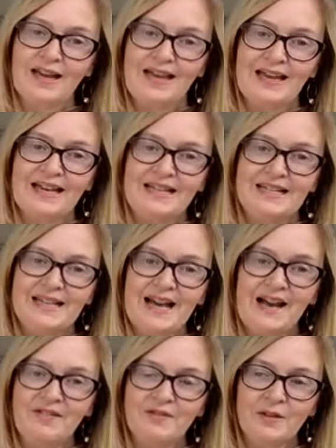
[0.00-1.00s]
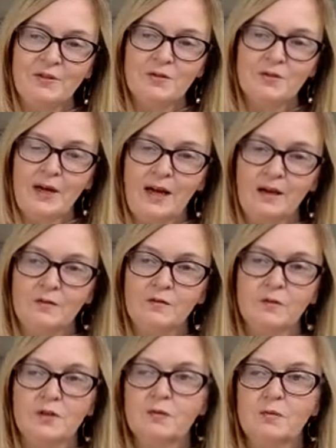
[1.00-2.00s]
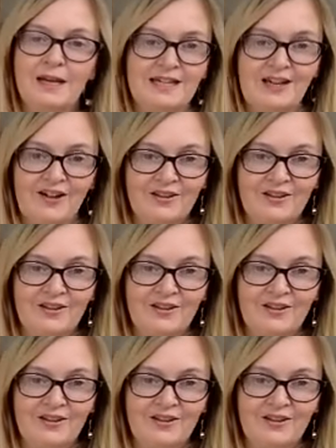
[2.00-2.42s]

and I found 12 for $20.